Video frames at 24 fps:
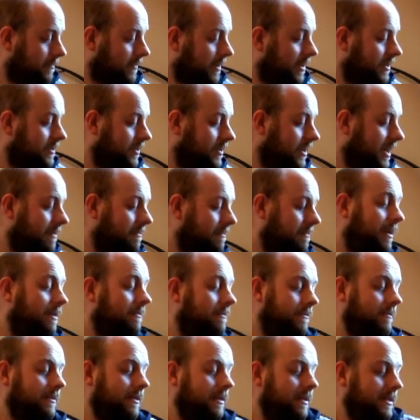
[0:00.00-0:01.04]
So yeah, but
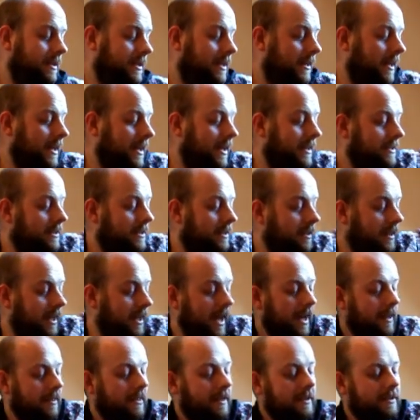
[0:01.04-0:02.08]
delighted to
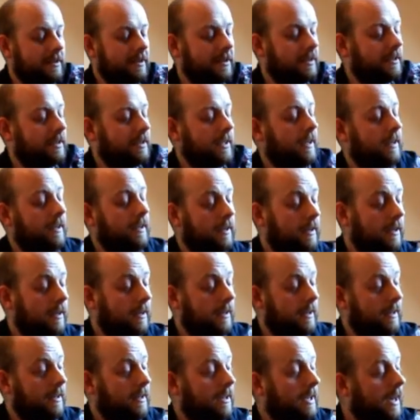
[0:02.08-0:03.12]
get this
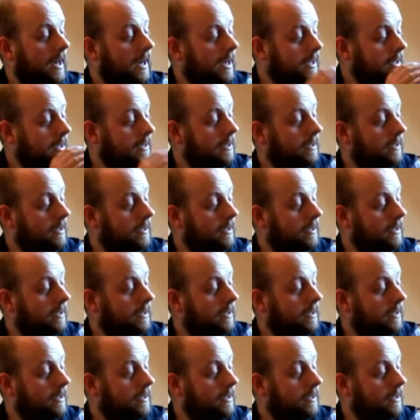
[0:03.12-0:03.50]
guy.